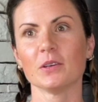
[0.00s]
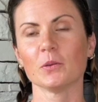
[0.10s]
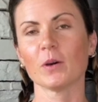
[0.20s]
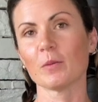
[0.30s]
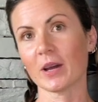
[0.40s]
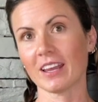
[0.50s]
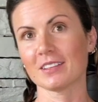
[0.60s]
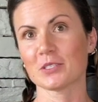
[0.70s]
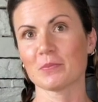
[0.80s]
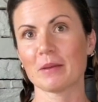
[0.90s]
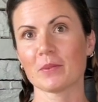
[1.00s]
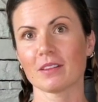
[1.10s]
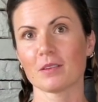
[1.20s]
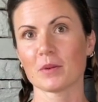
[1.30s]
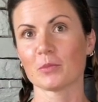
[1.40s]
Well, my answer might be a
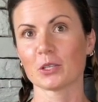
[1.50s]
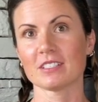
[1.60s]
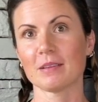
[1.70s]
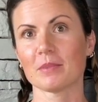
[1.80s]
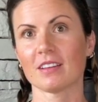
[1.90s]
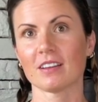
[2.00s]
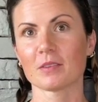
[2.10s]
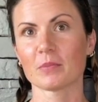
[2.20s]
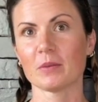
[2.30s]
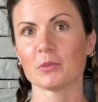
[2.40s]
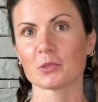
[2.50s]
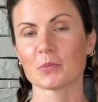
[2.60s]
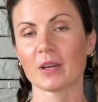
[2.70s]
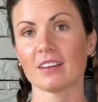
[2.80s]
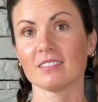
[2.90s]
little bit more deep than other people's,
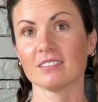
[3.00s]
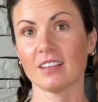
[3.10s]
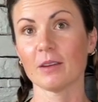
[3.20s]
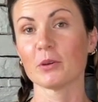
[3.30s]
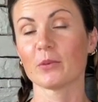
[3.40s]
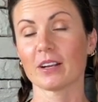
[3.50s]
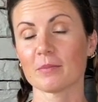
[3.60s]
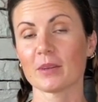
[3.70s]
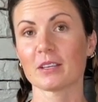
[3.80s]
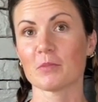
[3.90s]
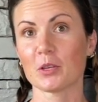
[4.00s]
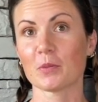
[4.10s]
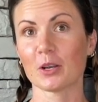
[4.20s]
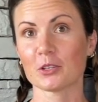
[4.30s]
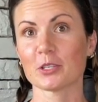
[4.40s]
but I would recommend community
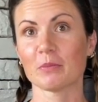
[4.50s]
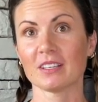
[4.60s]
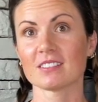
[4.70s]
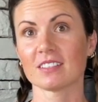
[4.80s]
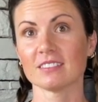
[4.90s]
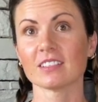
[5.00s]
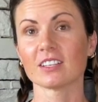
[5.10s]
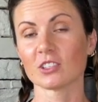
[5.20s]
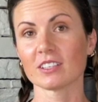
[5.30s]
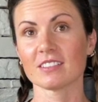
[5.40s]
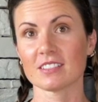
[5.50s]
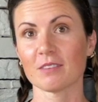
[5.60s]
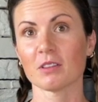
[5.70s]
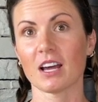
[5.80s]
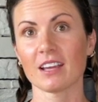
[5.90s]
partnership because it can literally
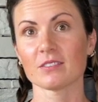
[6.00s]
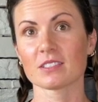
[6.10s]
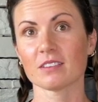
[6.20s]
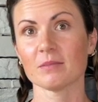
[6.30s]
save lives.